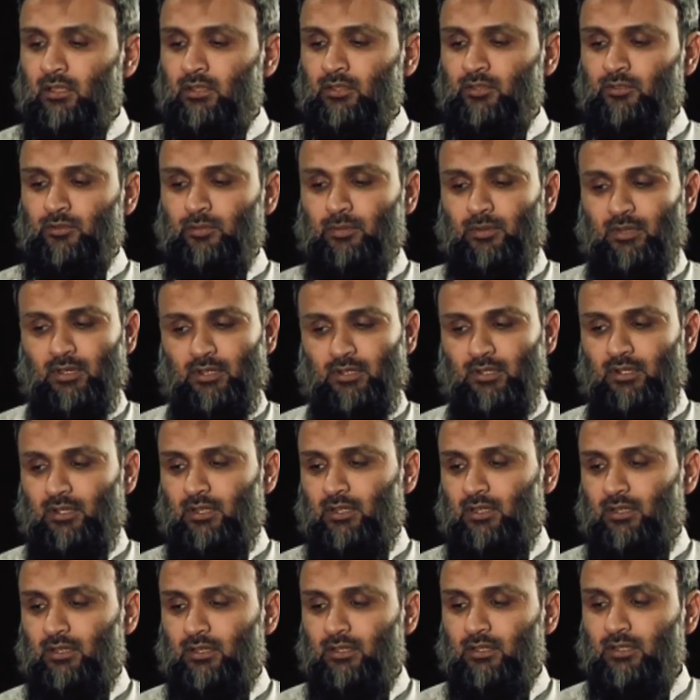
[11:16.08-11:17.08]

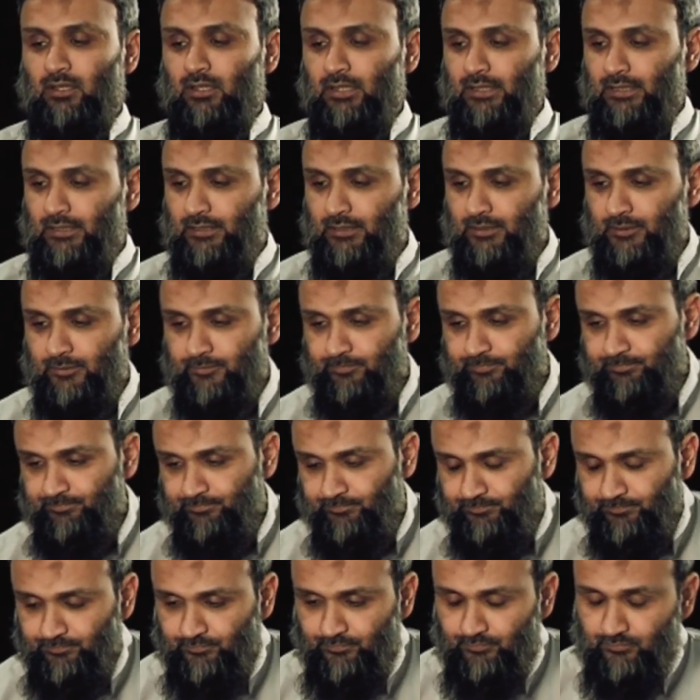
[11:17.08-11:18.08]
Subhanallah.
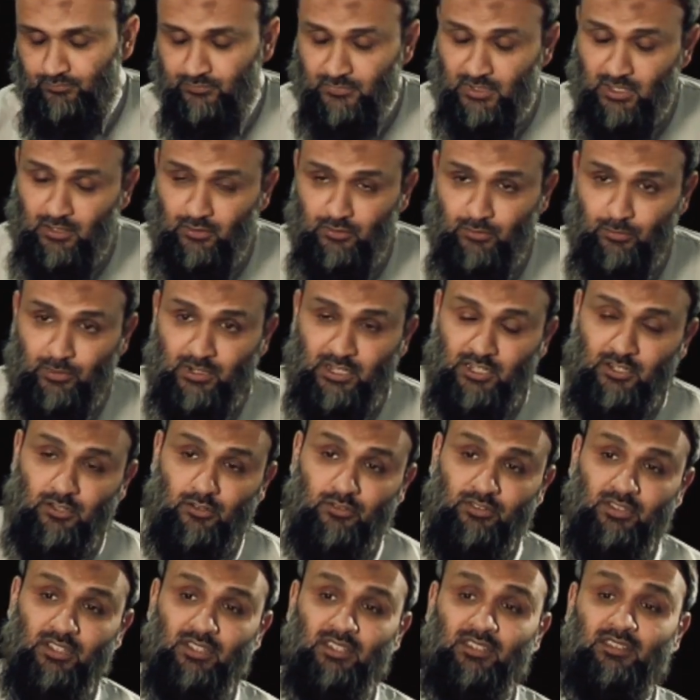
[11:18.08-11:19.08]
Now we need
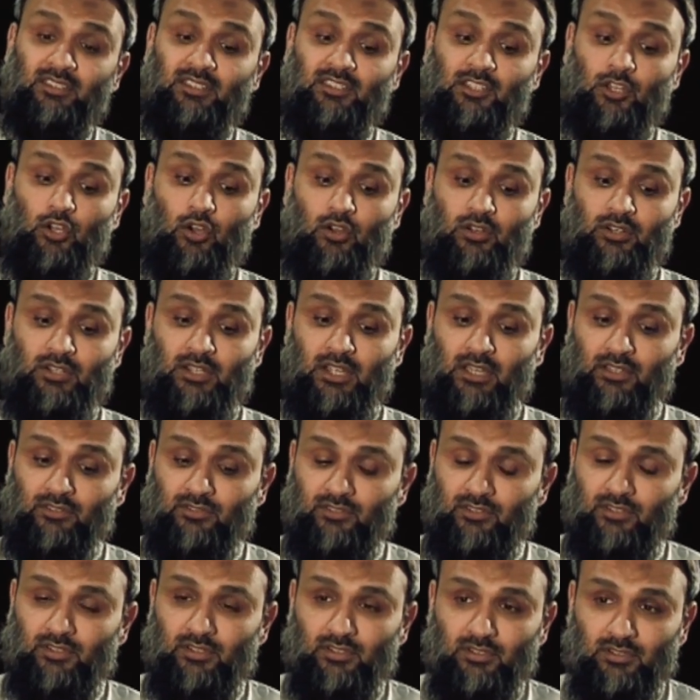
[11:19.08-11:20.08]
to see this in the
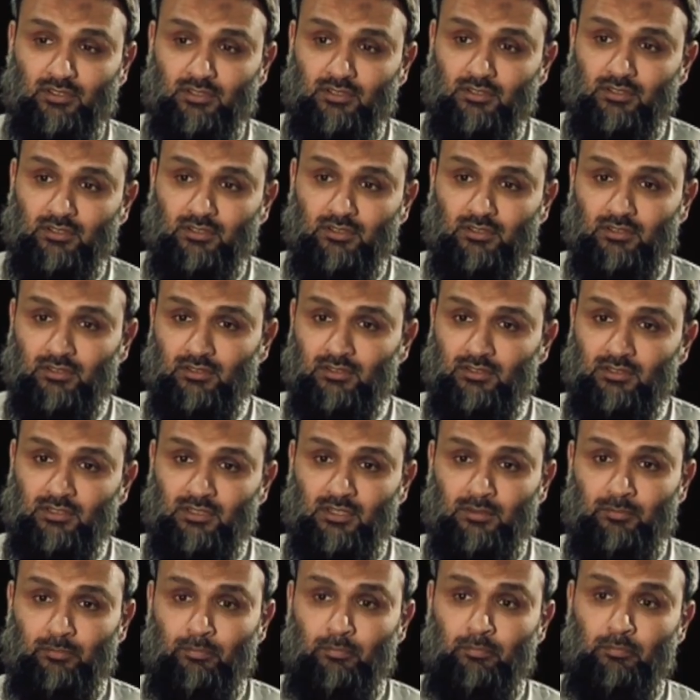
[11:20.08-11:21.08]
context.
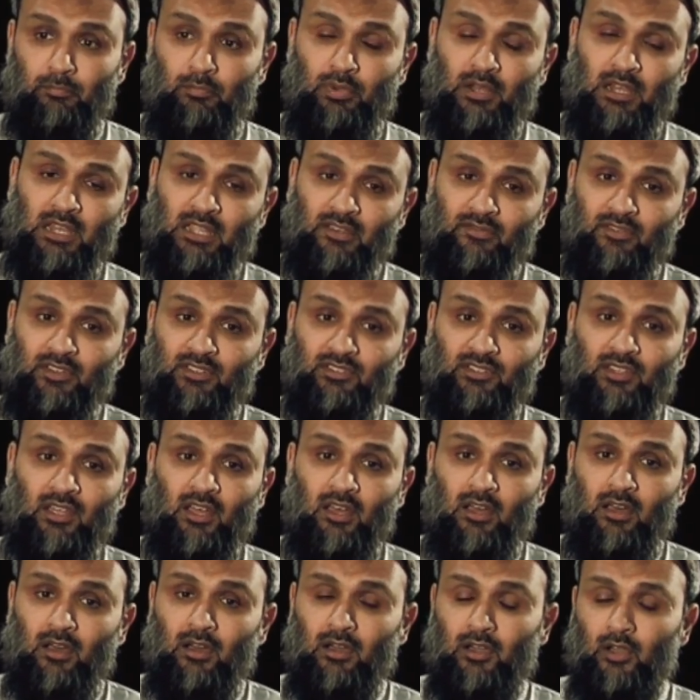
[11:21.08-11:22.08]
The believers
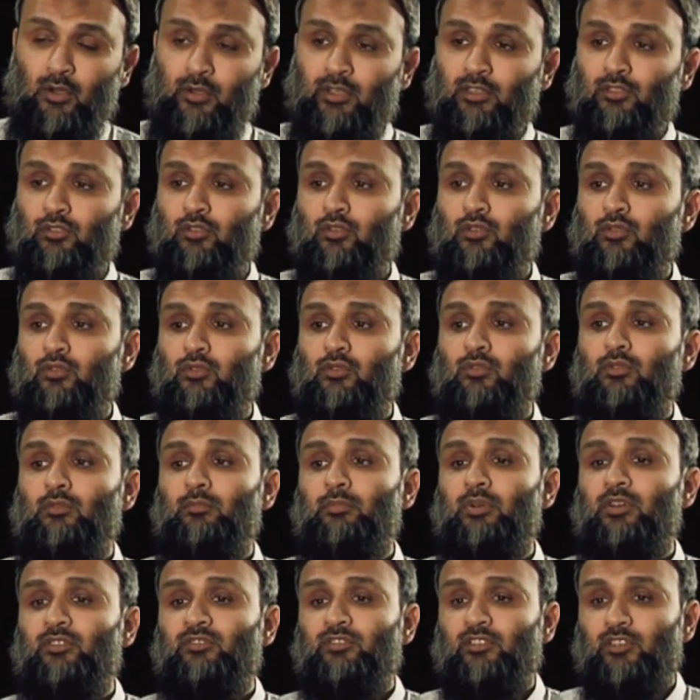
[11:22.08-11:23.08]
are going through
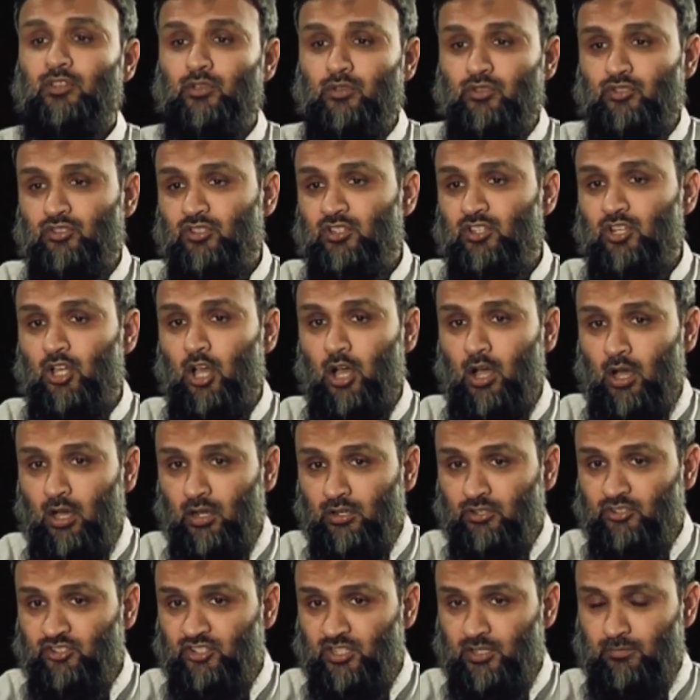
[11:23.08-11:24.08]
persecution,
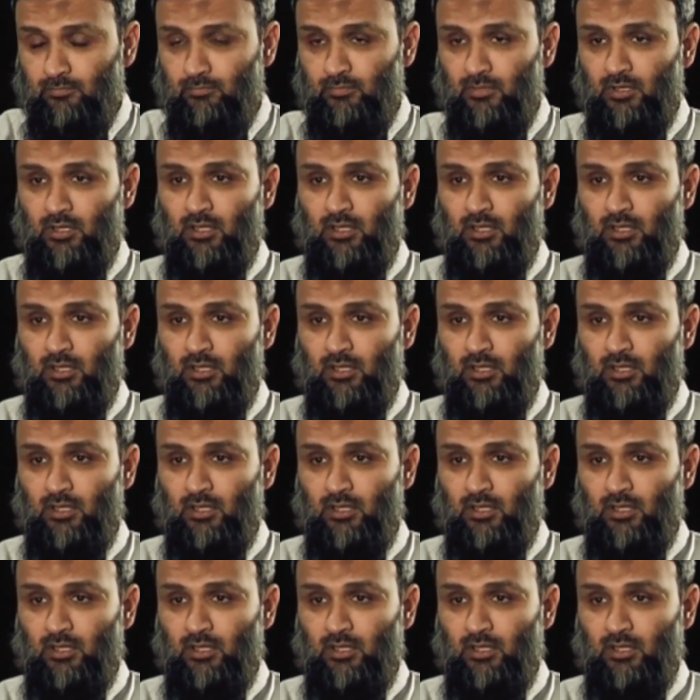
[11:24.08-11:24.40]
hardship,